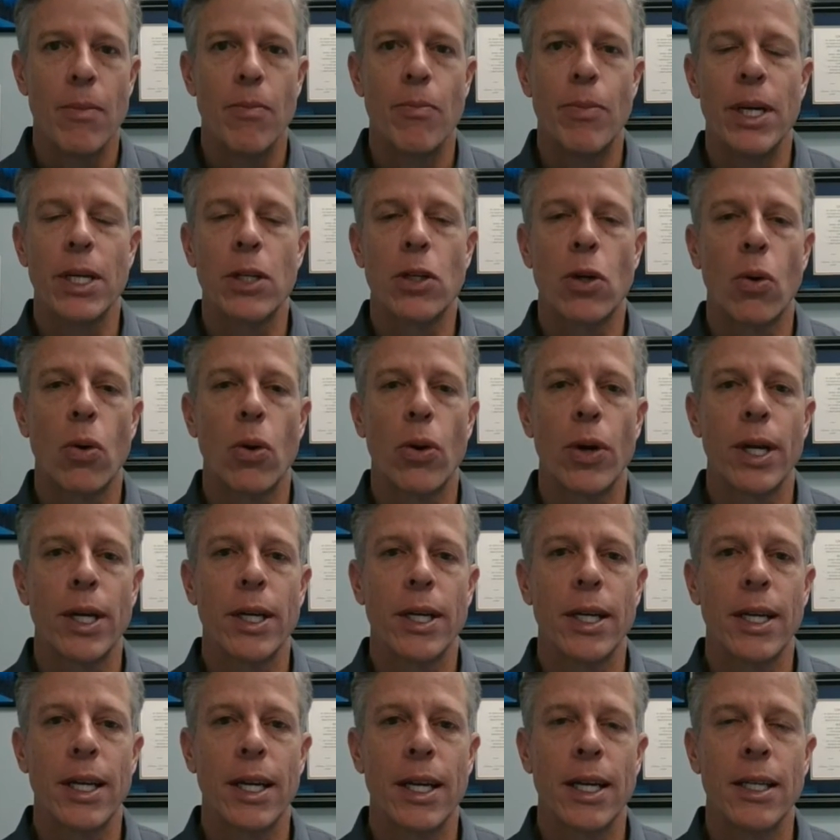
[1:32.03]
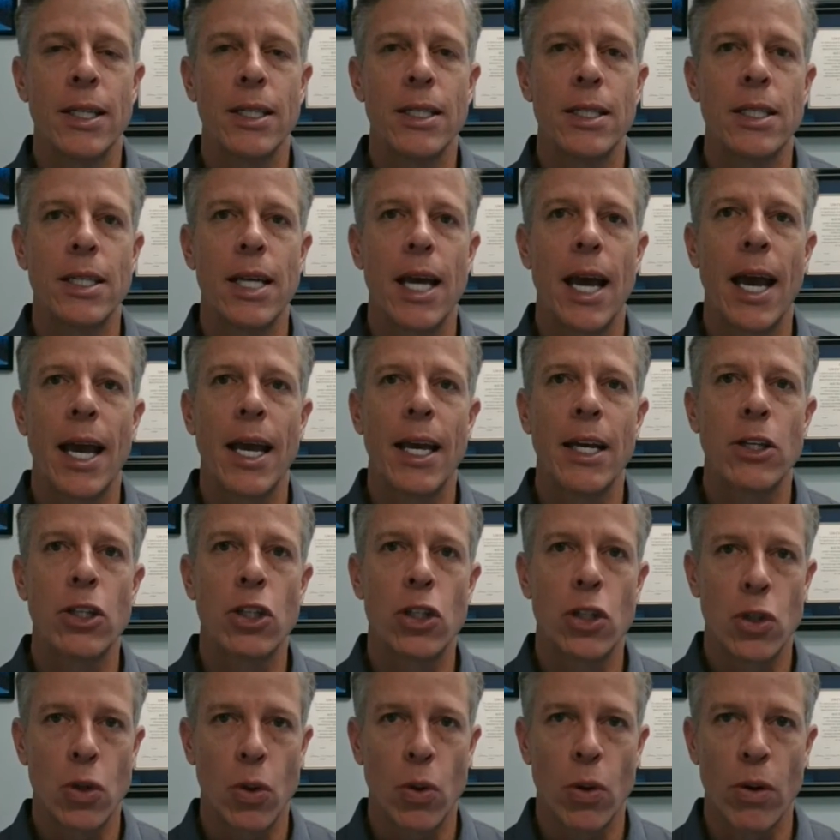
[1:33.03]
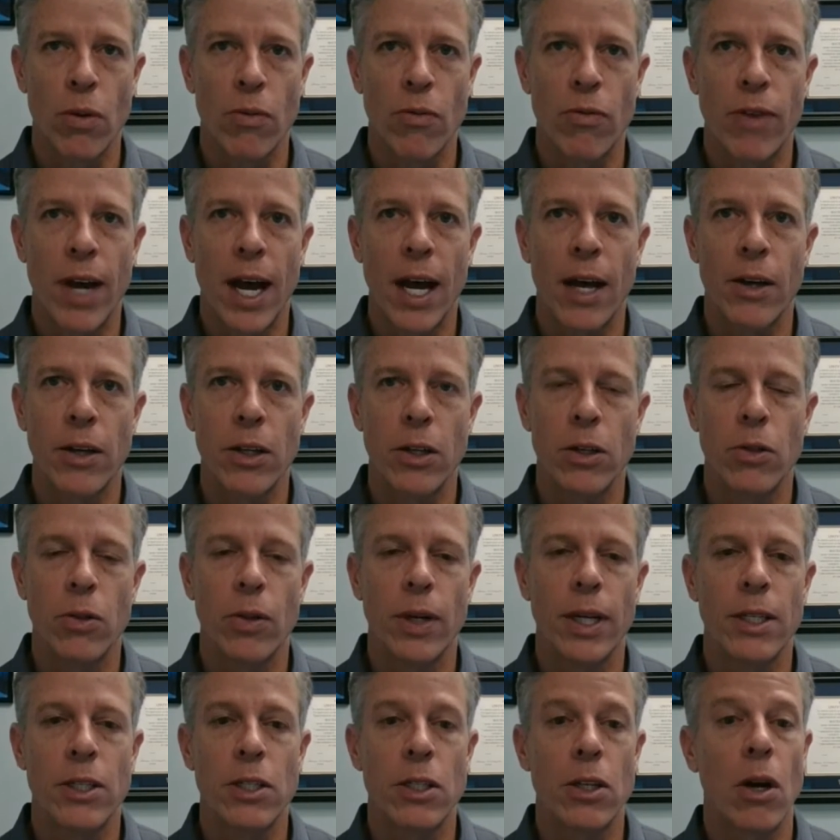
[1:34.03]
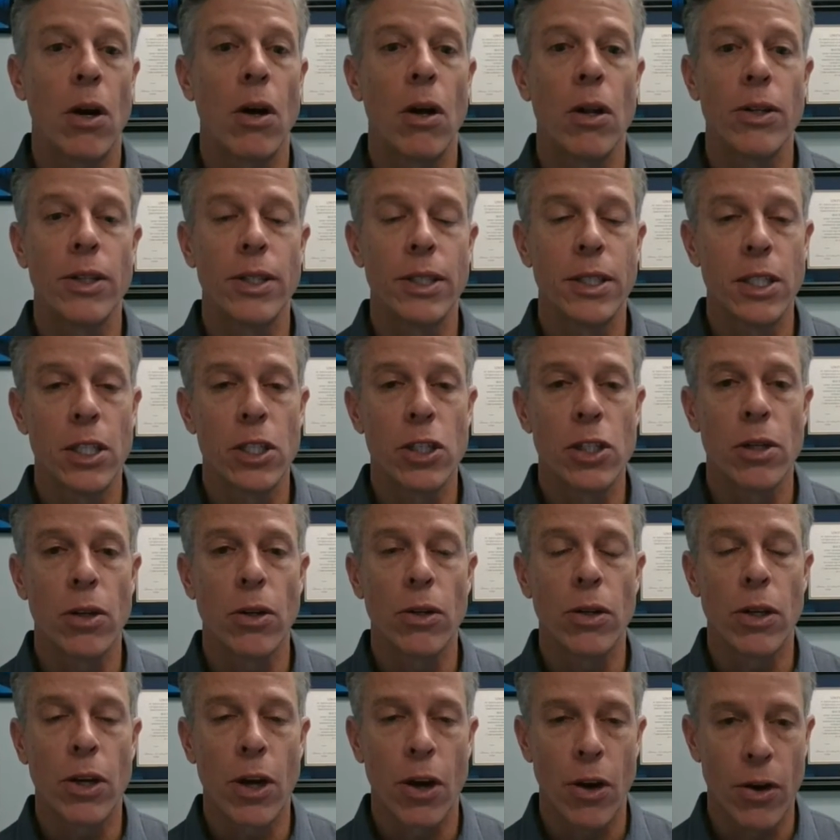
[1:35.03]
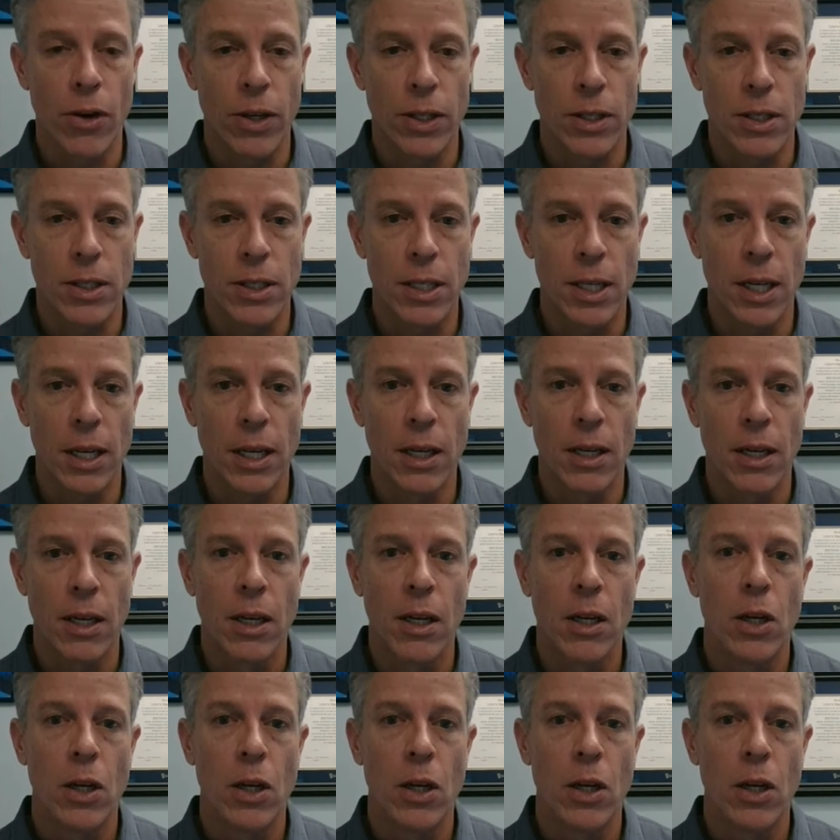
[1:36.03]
Bitcoin is a store of value. It's called a digital currency.